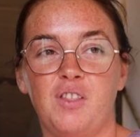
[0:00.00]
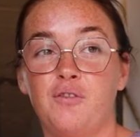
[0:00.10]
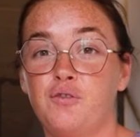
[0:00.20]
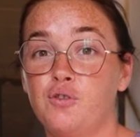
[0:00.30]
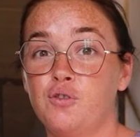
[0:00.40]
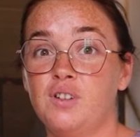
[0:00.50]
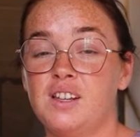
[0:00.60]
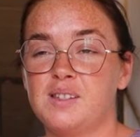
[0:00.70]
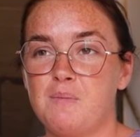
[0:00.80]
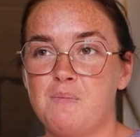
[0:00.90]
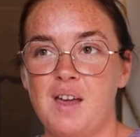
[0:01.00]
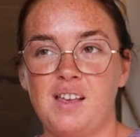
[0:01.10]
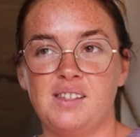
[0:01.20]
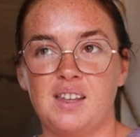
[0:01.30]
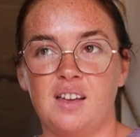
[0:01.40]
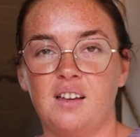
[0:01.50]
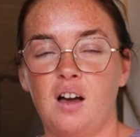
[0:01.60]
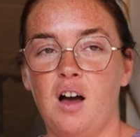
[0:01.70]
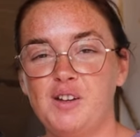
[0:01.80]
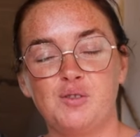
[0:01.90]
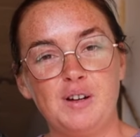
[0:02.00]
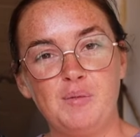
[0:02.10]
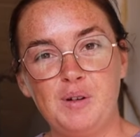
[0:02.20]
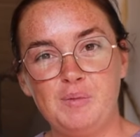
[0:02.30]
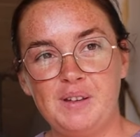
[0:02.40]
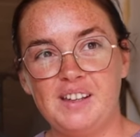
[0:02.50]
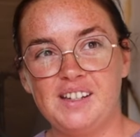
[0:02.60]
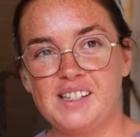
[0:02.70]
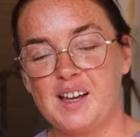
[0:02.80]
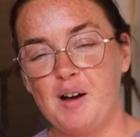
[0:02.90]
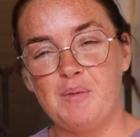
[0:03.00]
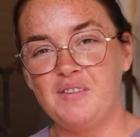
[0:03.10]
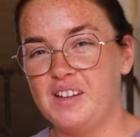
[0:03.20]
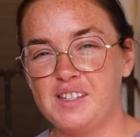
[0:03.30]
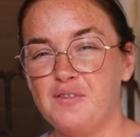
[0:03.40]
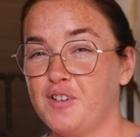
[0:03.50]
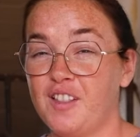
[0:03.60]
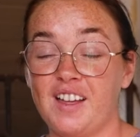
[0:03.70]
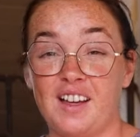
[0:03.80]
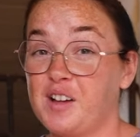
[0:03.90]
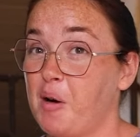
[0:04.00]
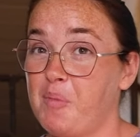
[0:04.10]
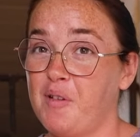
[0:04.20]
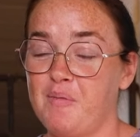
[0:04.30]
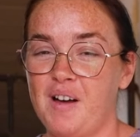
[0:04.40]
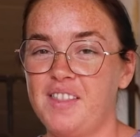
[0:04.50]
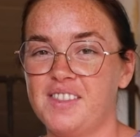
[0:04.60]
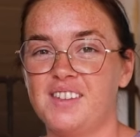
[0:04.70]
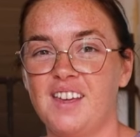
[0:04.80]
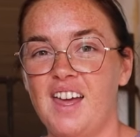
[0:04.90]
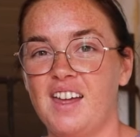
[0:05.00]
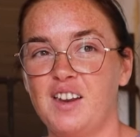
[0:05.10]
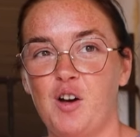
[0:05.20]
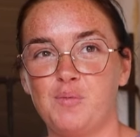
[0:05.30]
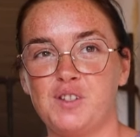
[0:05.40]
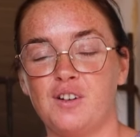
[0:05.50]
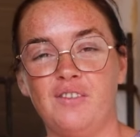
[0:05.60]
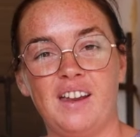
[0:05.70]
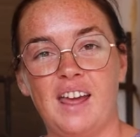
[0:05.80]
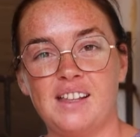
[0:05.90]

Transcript: The food is amazing. My dream would be to come and visit for like a couple of months and help serve at